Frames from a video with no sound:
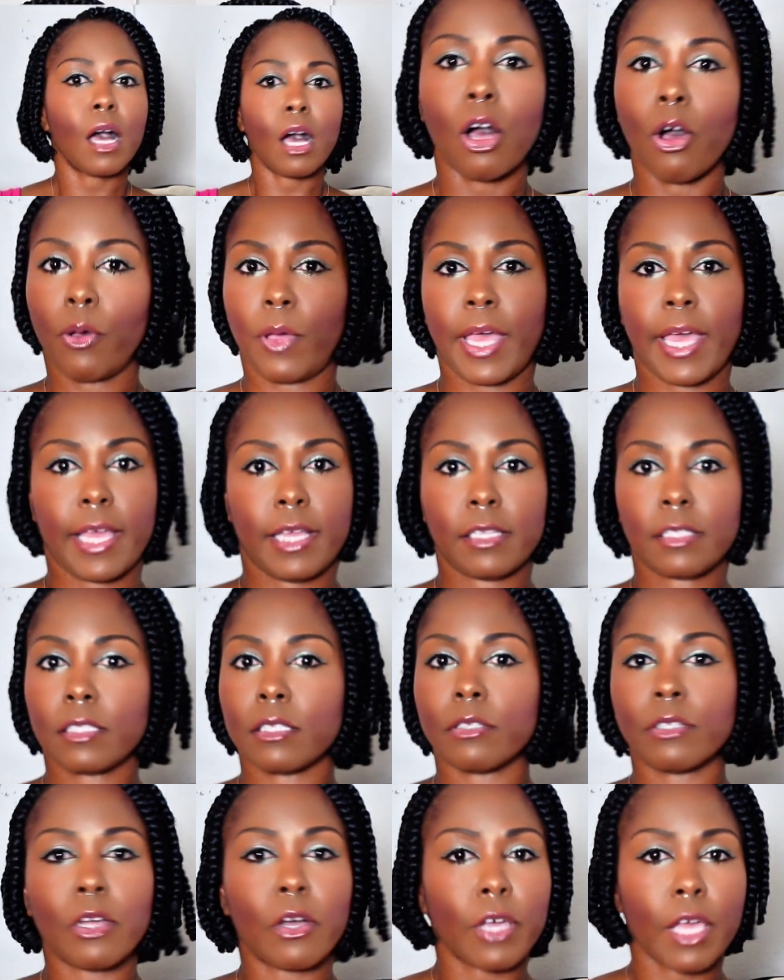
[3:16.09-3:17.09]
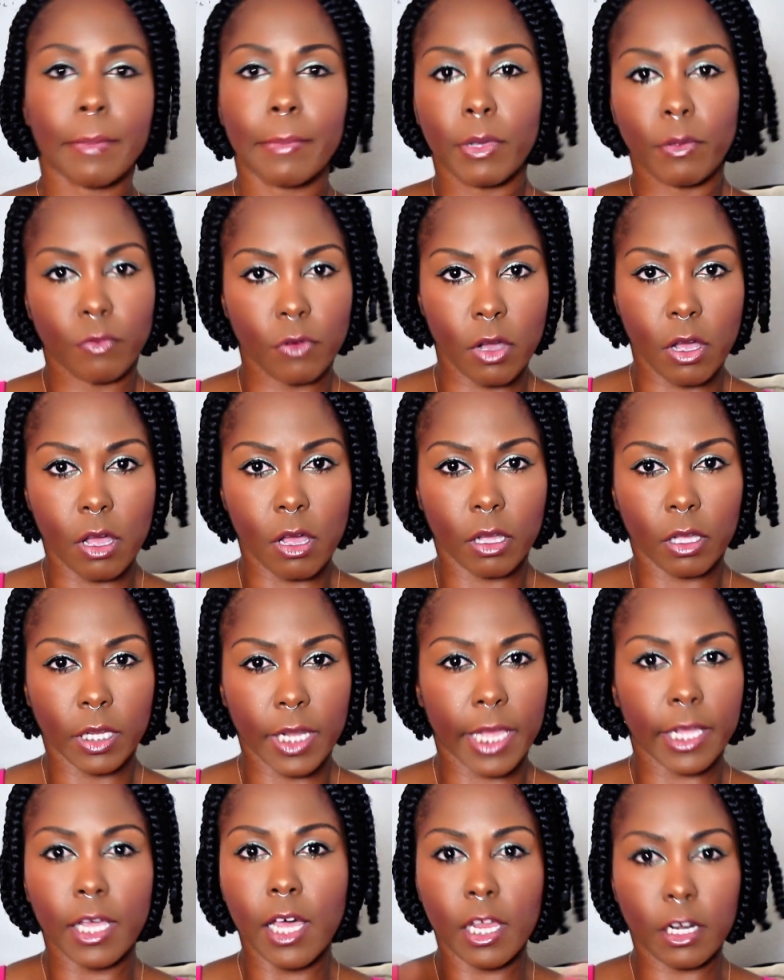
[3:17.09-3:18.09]
Okay, so don't get me wrong.
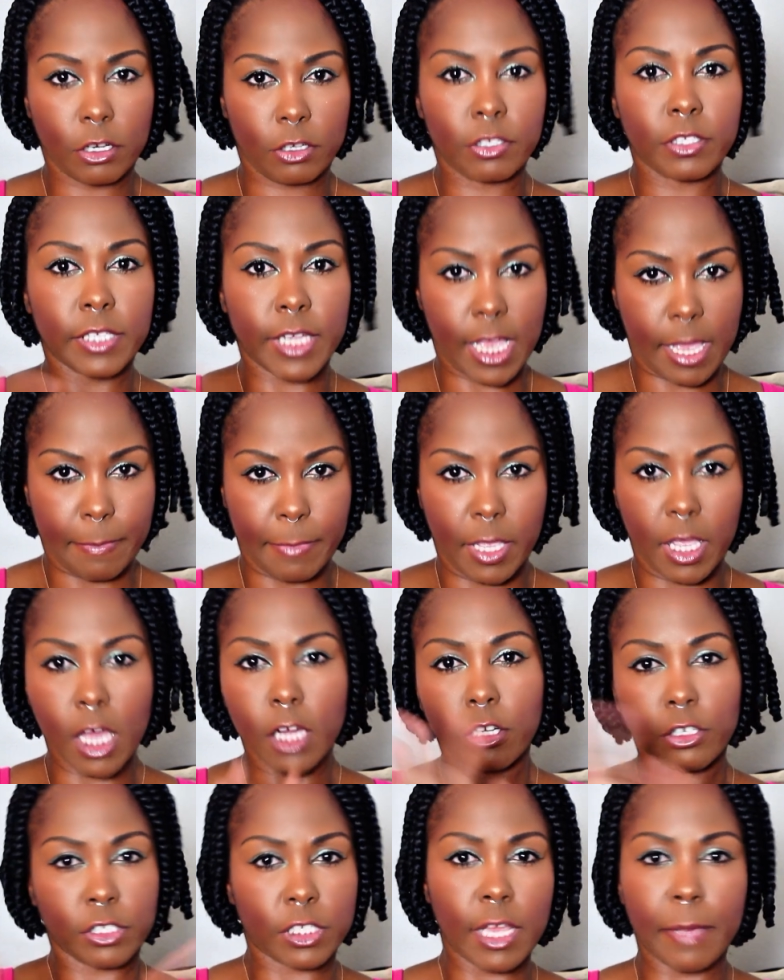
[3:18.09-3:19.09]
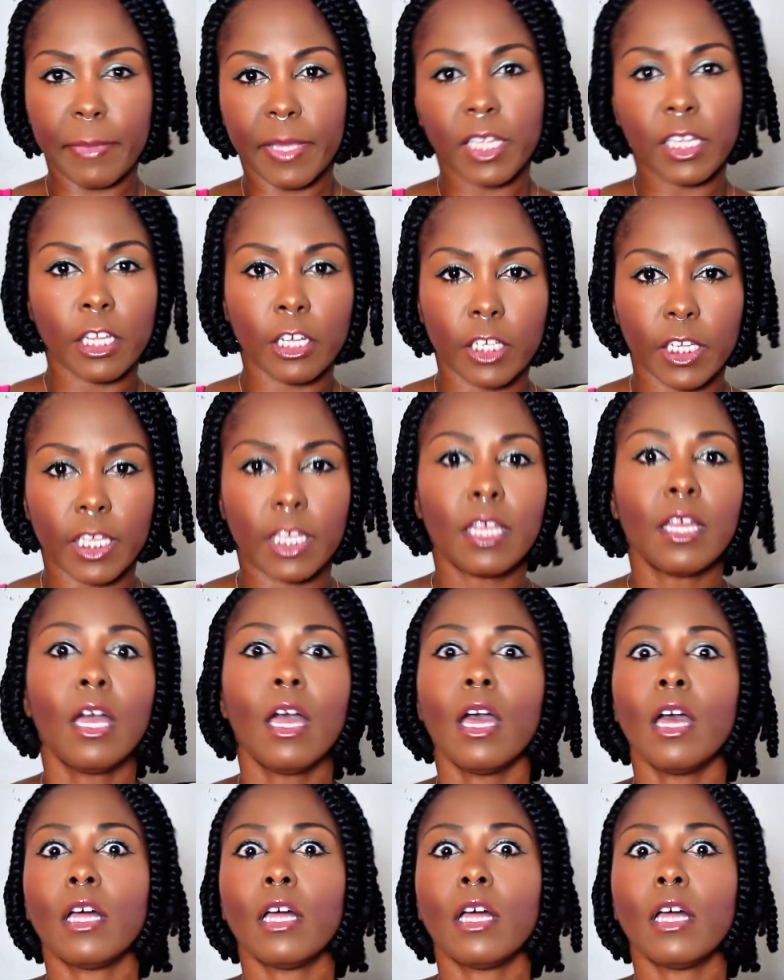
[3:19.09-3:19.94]
Like, understand me clearly.